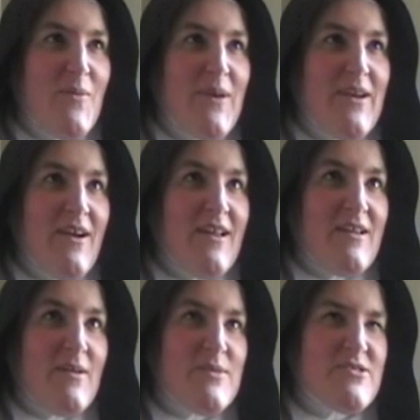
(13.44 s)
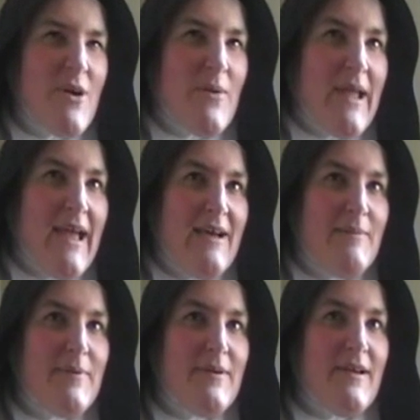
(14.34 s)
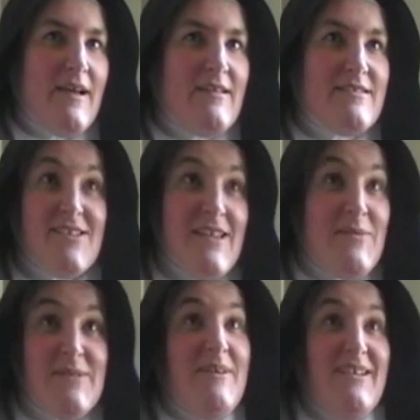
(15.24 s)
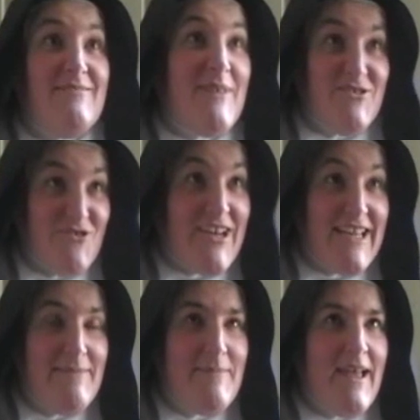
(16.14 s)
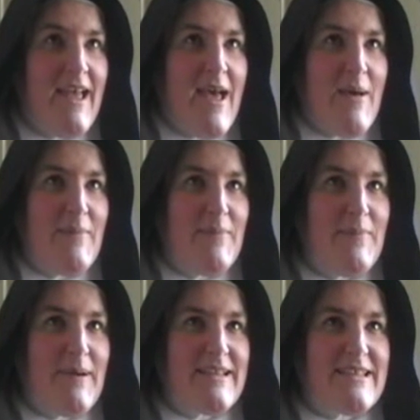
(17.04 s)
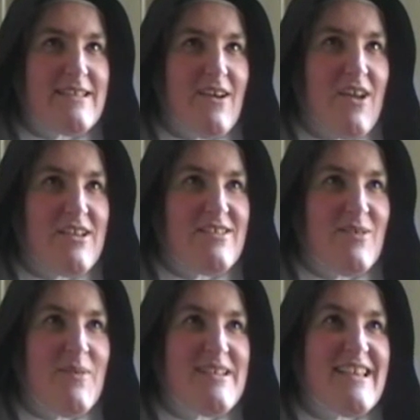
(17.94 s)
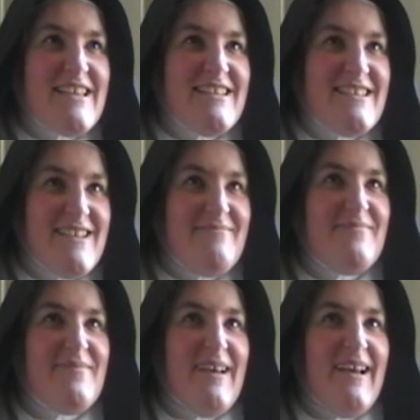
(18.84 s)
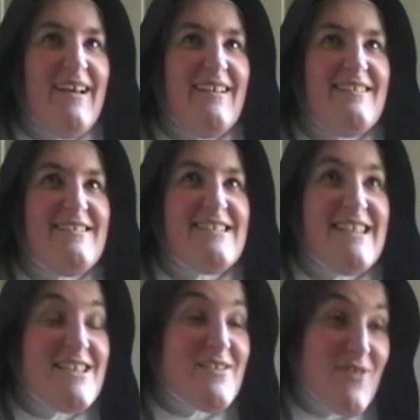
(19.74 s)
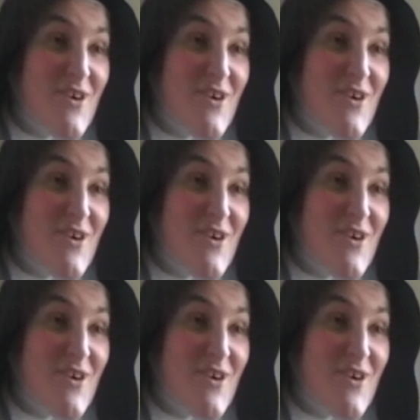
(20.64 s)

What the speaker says: when I was growing up, so that was my dream, but I always had a deep sense of